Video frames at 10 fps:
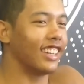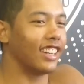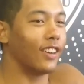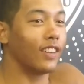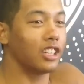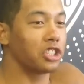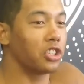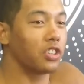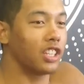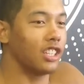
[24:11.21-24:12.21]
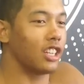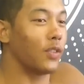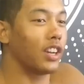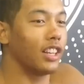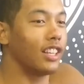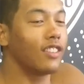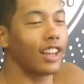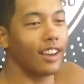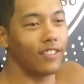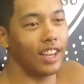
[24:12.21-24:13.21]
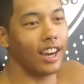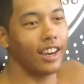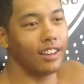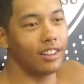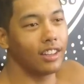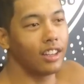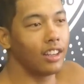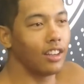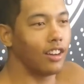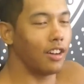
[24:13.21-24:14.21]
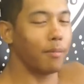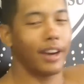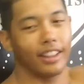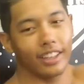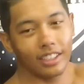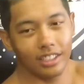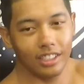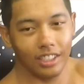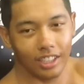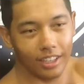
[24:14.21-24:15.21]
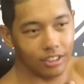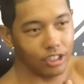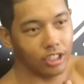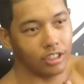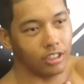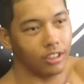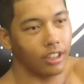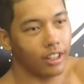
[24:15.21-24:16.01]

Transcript: And I want to show kids. I want to leave that behind on my legacy as jiu-jitsu.